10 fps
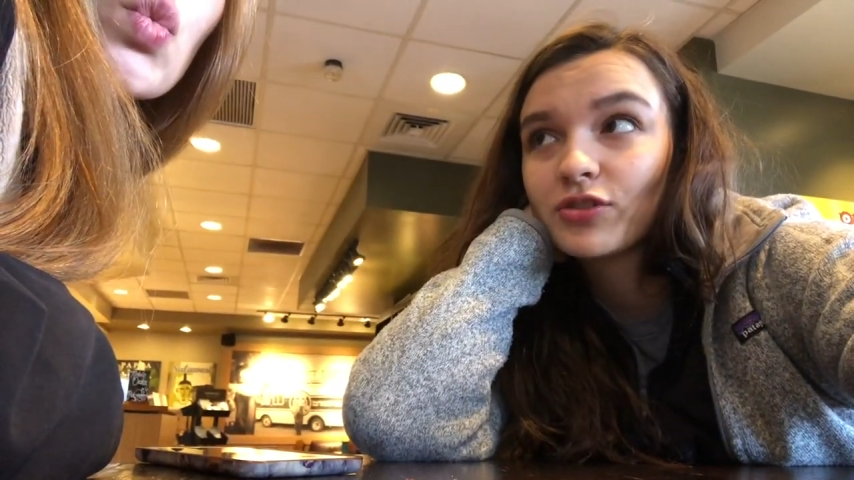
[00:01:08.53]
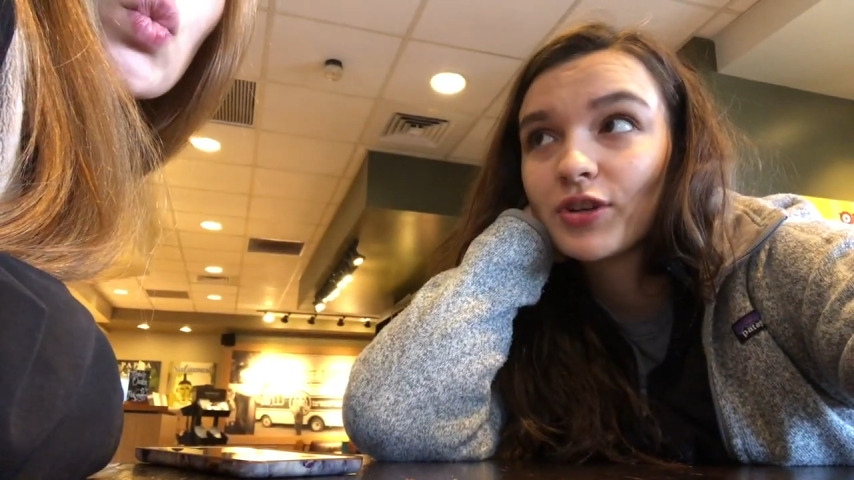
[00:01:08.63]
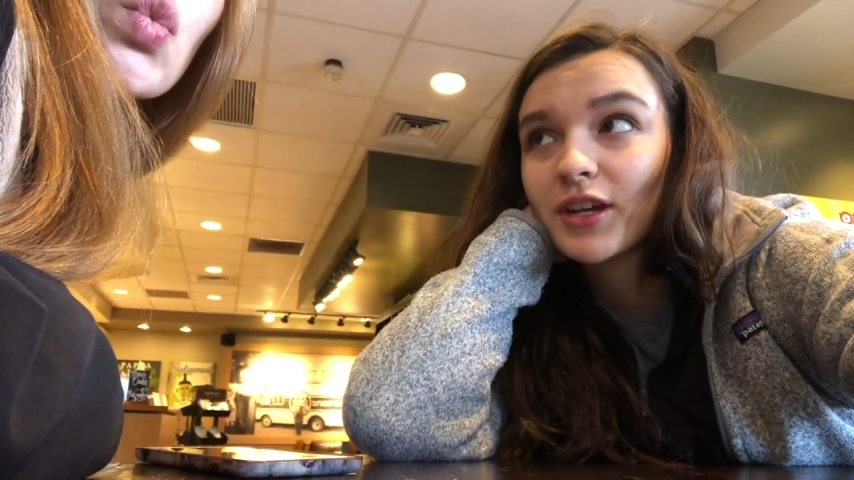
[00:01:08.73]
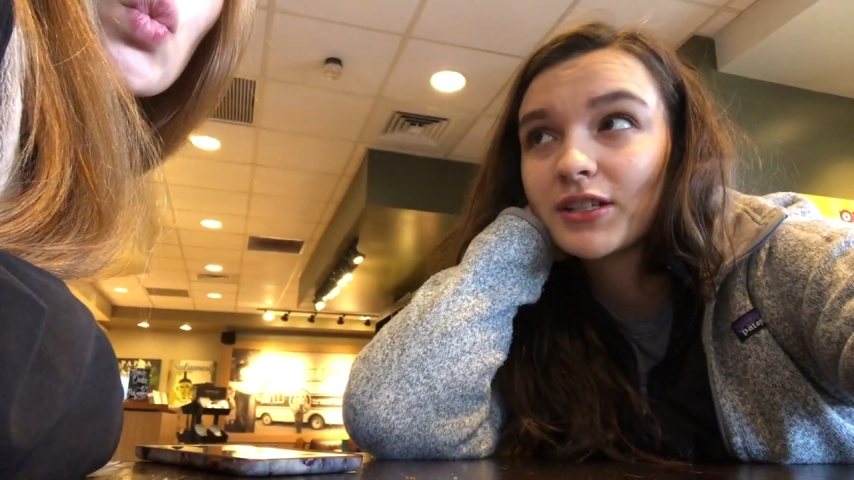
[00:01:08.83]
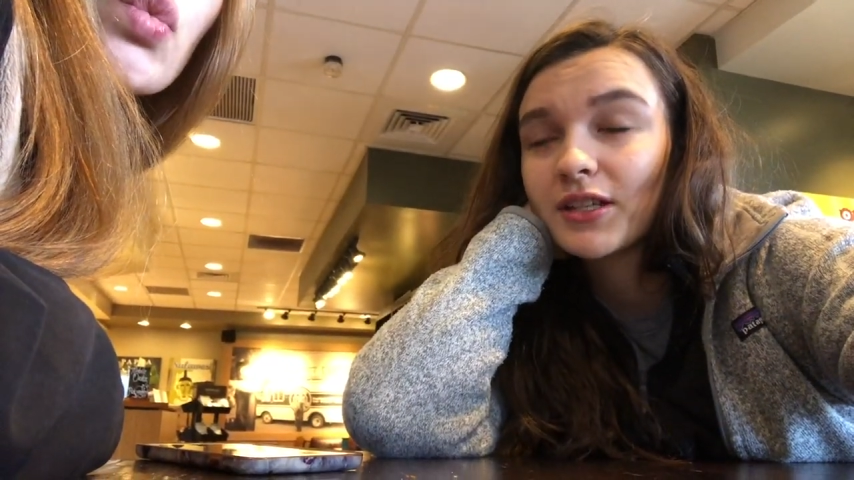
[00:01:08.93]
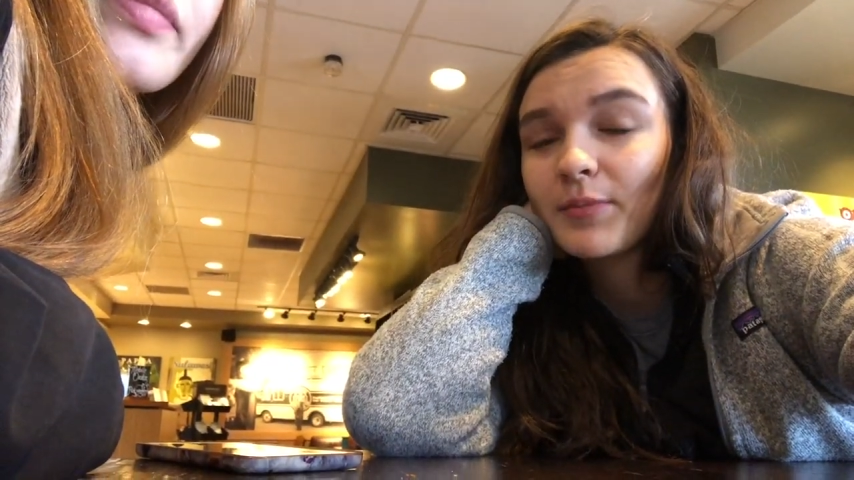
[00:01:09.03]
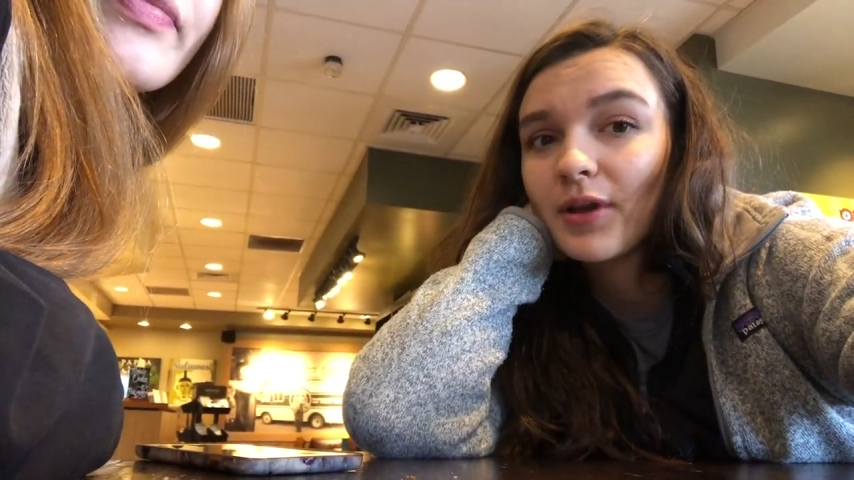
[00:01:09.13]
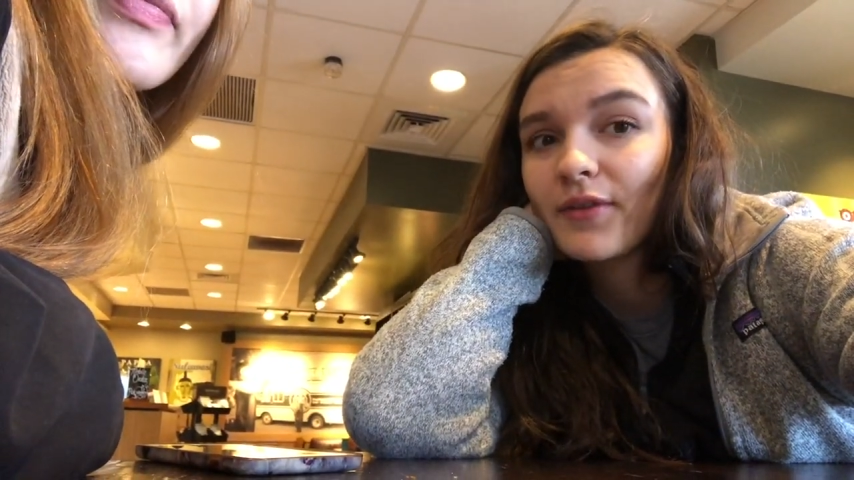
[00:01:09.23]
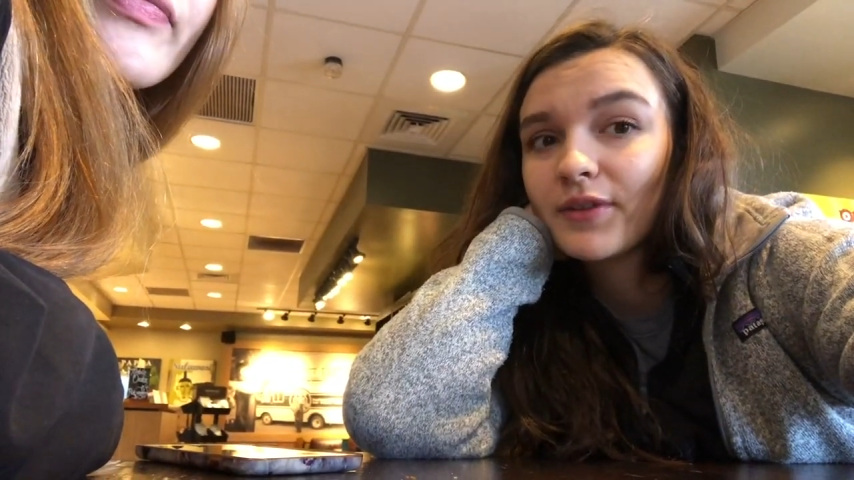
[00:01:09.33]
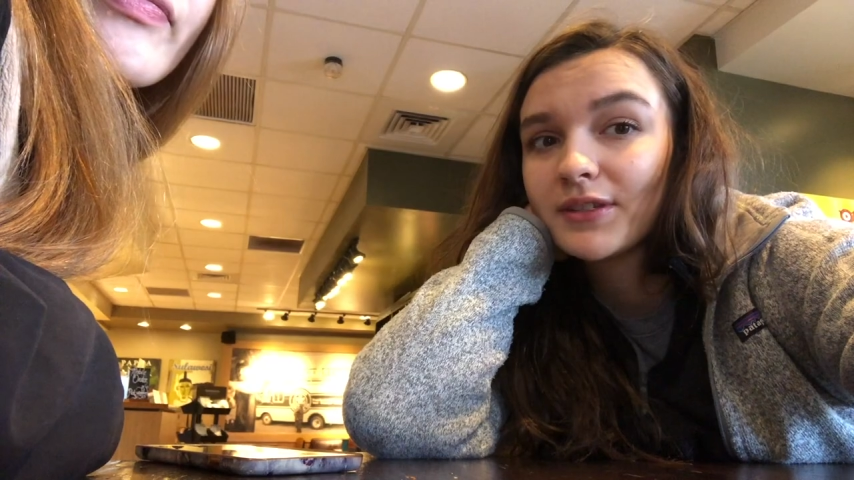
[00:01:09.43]
drinks and
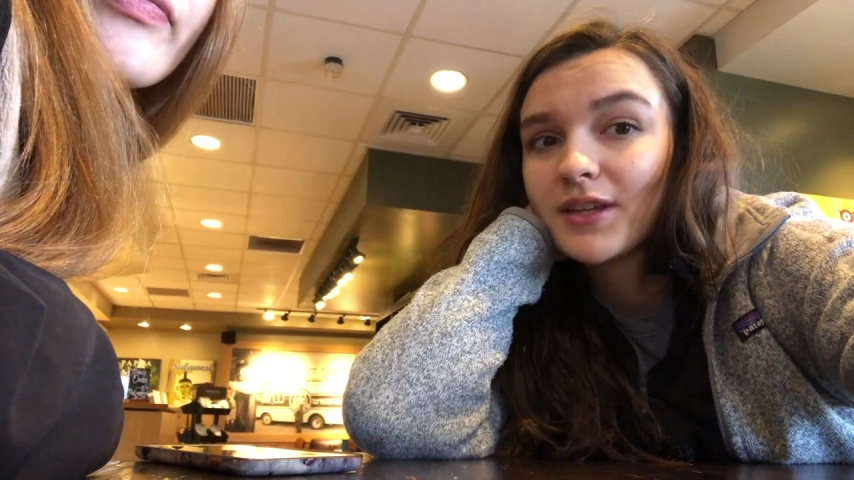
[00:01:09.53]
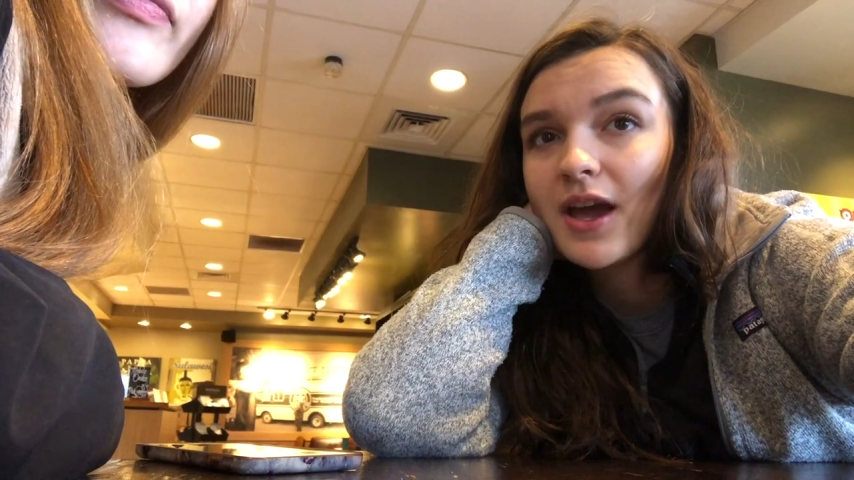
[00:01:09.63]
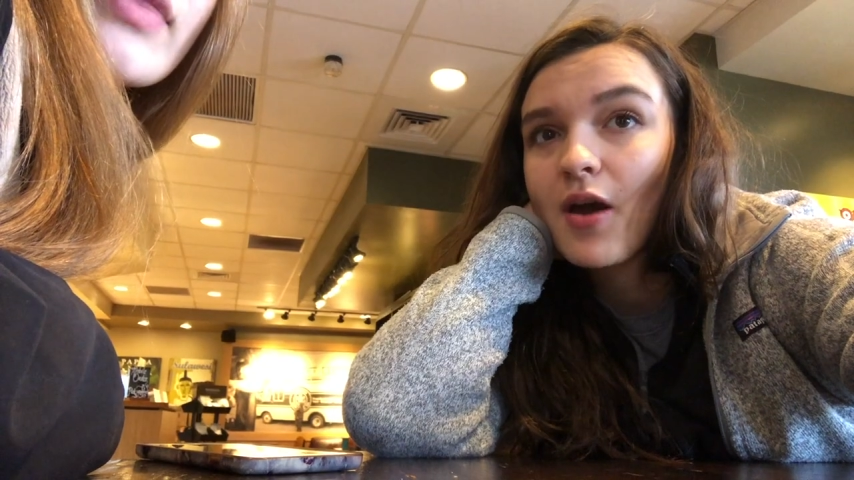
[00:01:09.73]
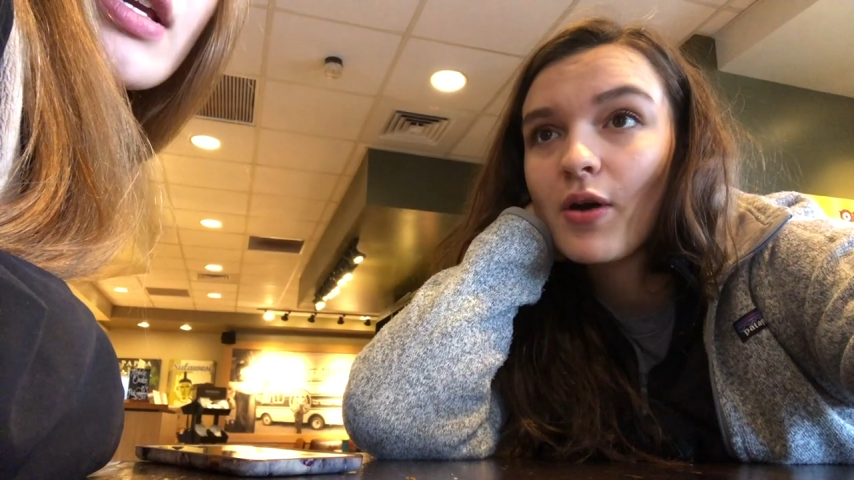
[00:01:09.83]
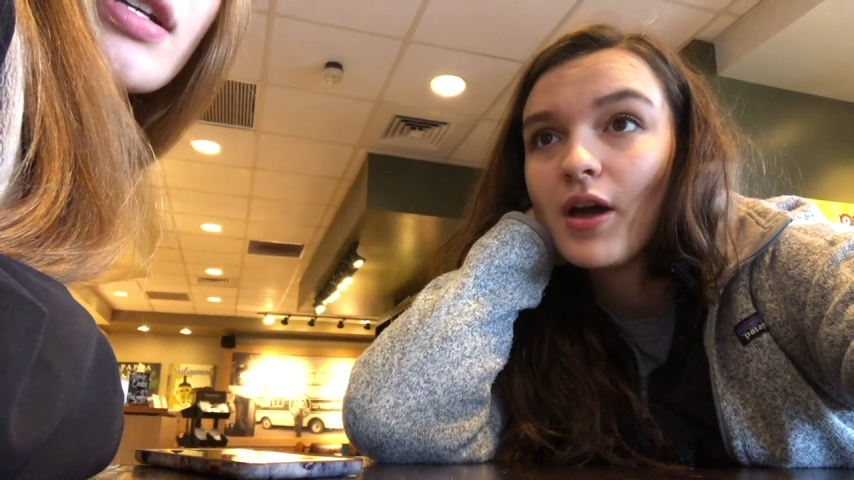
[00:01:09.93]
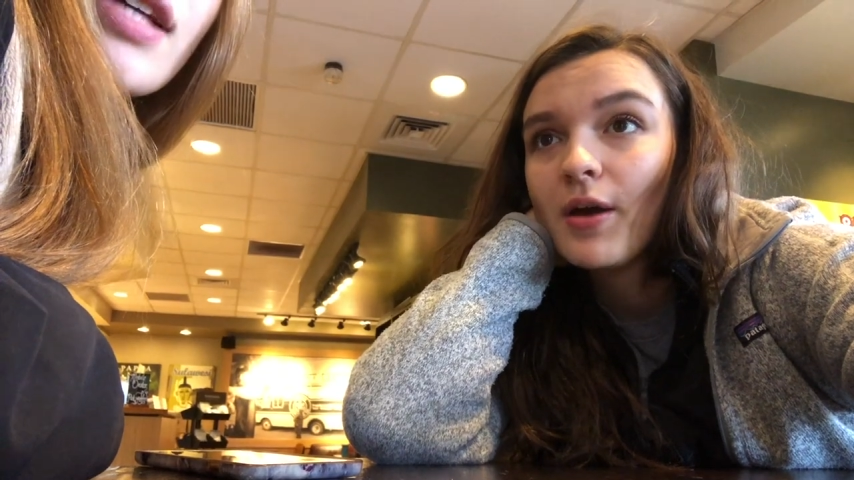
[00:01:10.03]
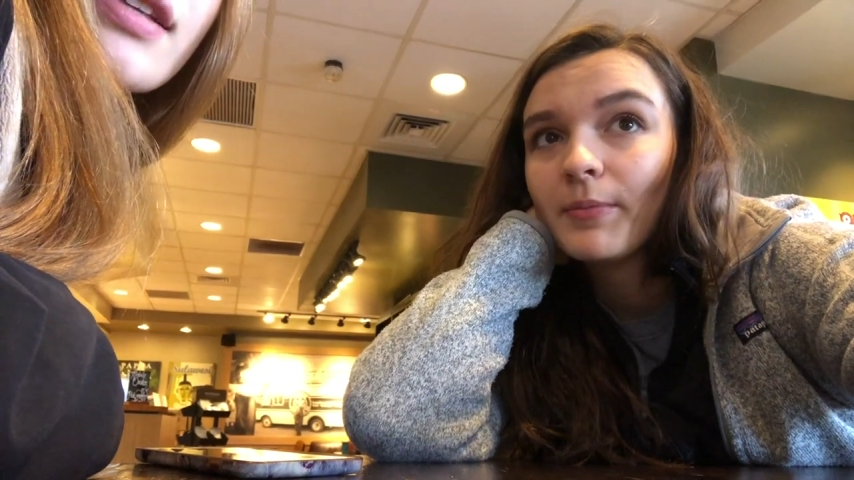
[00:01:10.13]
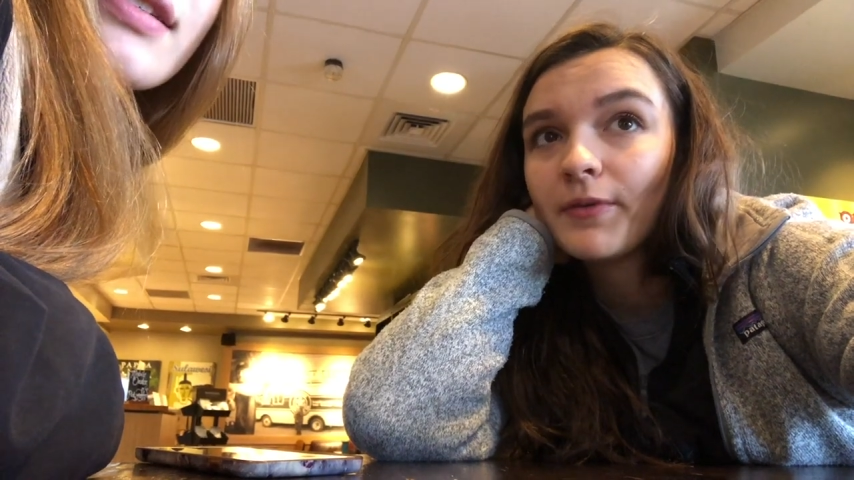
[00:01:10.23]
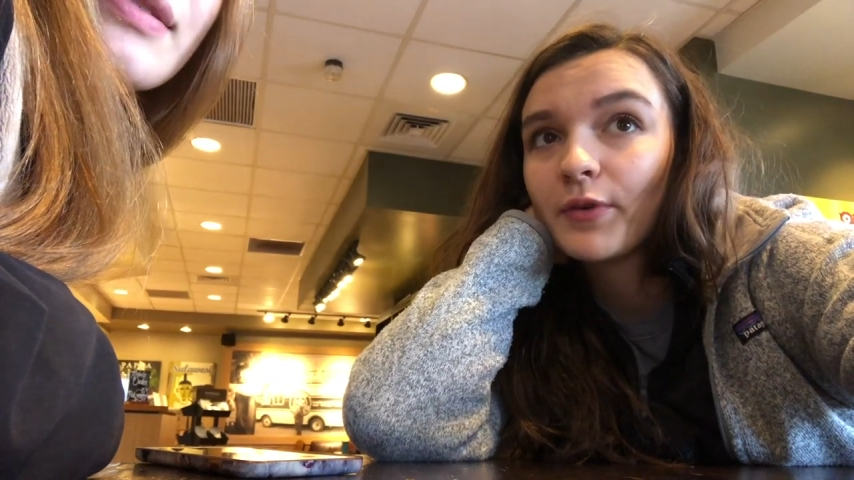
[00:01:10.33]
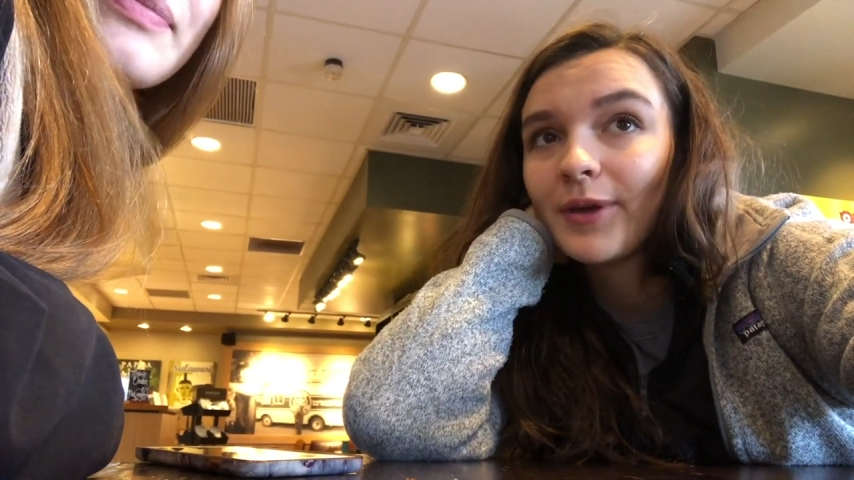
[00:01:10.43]
breakfast now
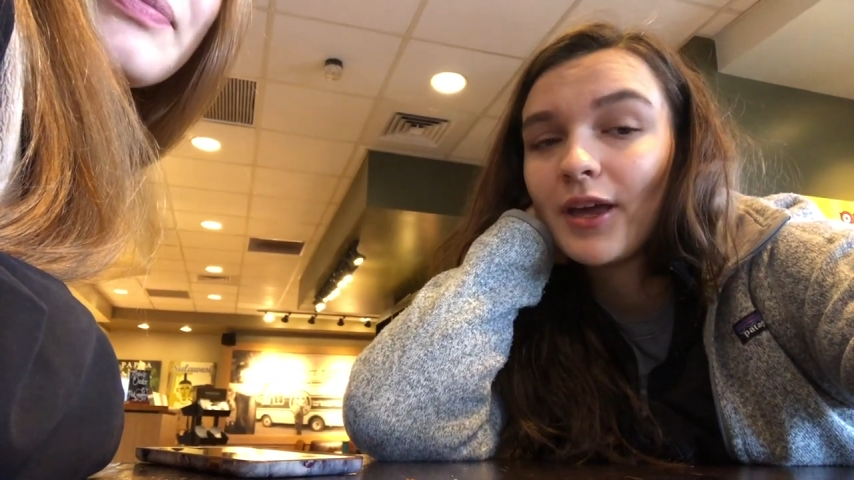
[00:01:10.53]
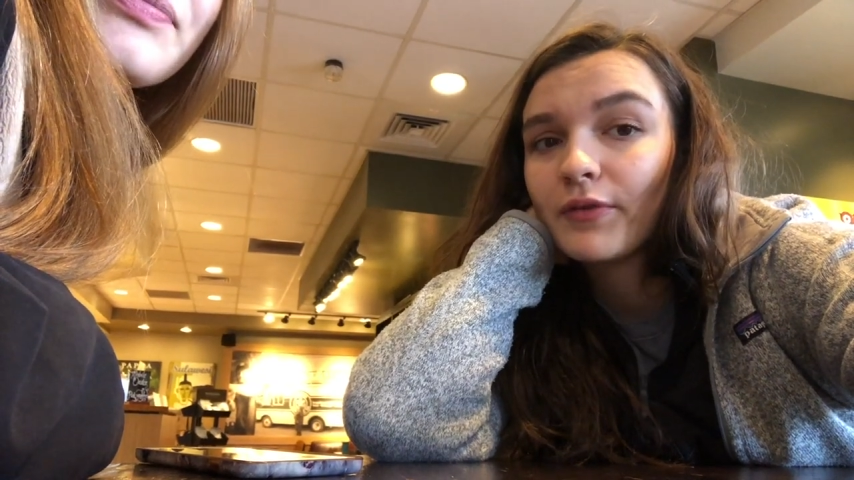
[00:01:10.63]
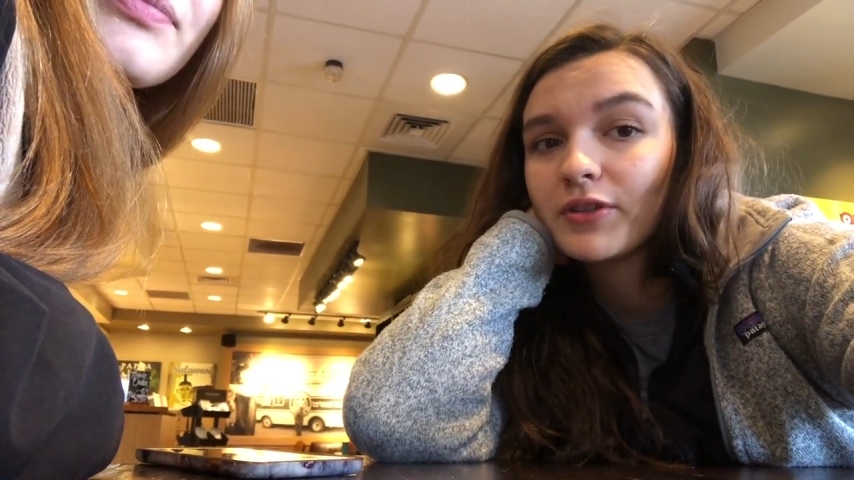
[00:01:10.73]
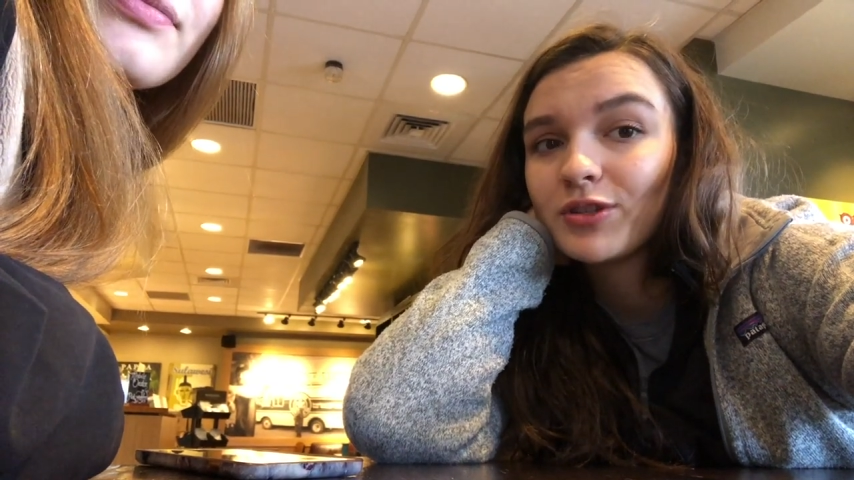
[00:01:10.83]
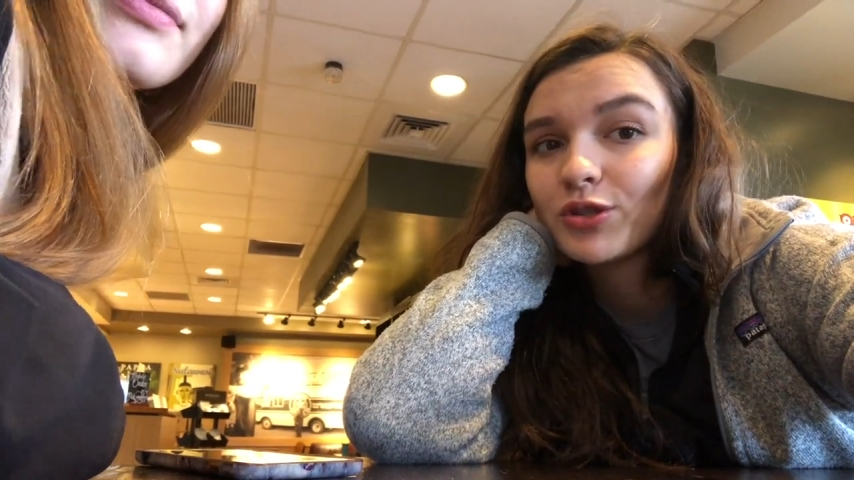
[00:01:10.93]
before we head over to